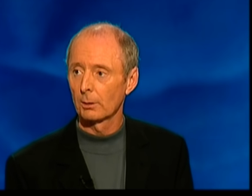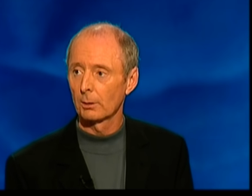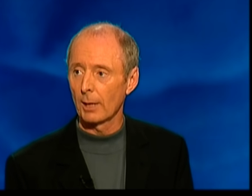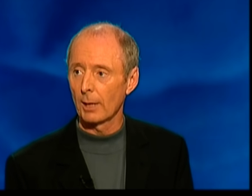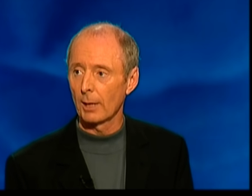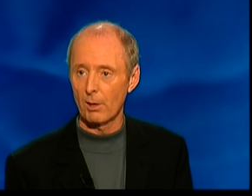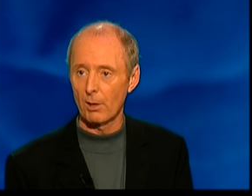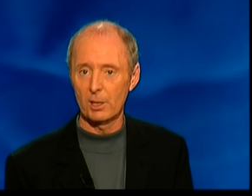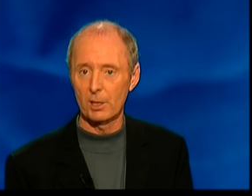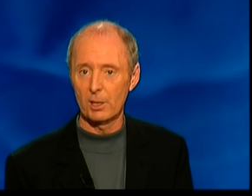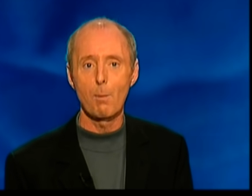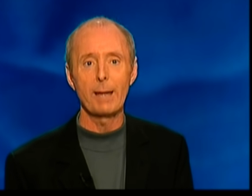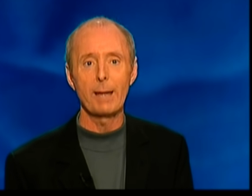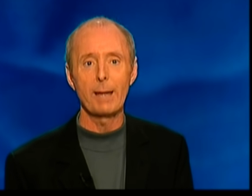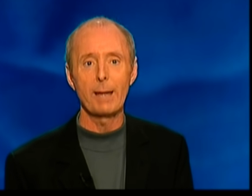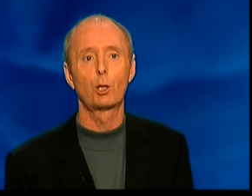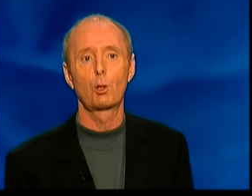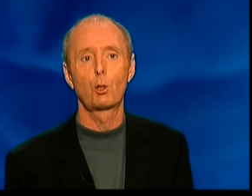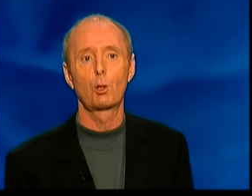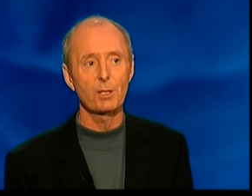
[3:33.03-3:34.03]
Now I've got his
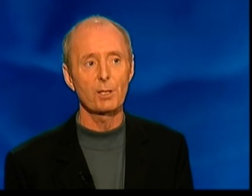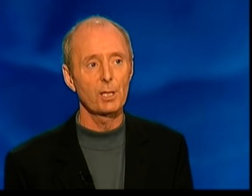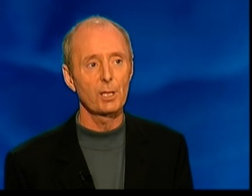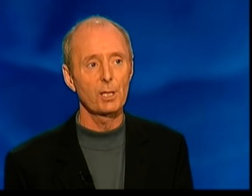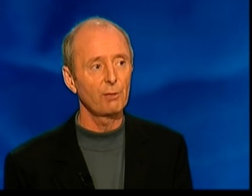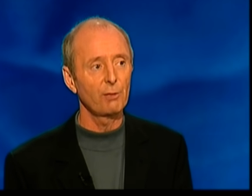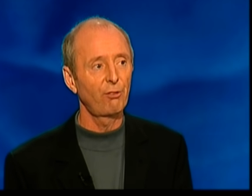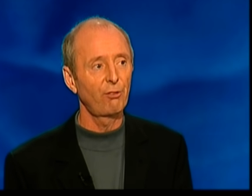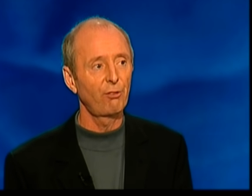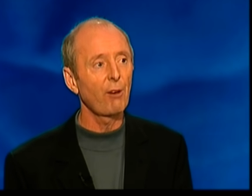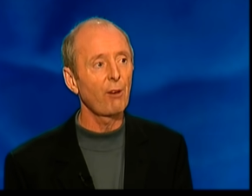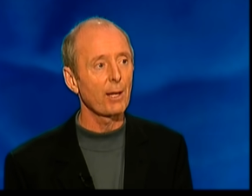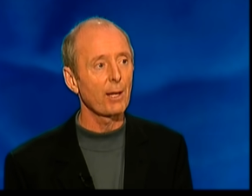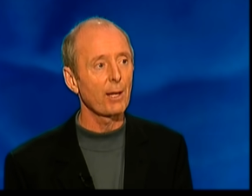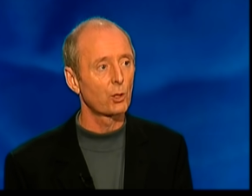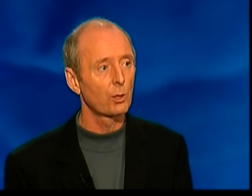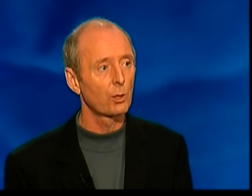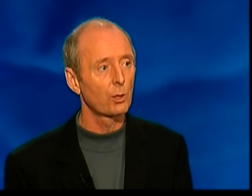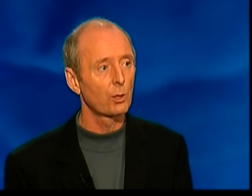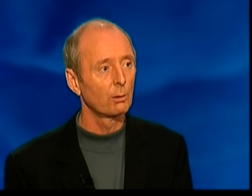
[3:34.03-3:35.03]
mate grunting in
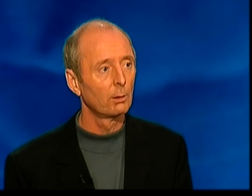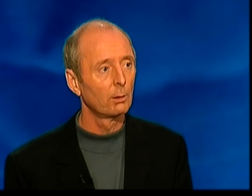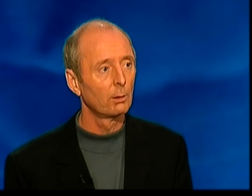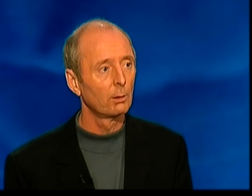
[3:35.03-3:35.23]
French.